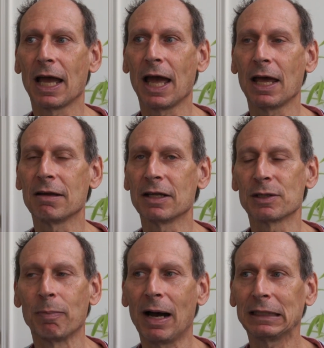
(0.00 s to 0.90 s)
And it's
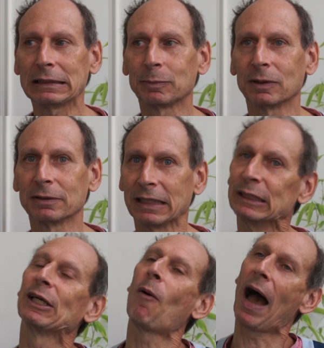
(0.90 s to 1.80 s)
impossible.
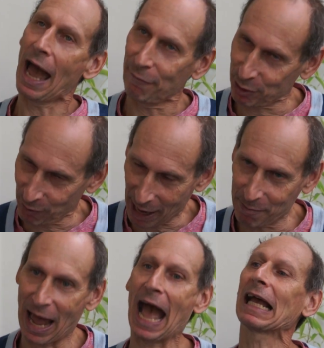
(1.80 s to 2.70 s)
And so I have to
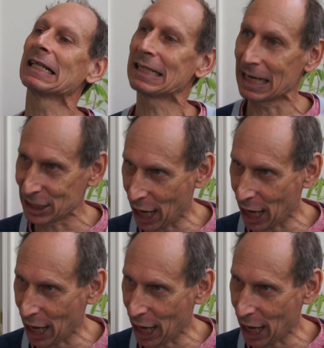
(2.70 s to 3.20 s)
write back and say,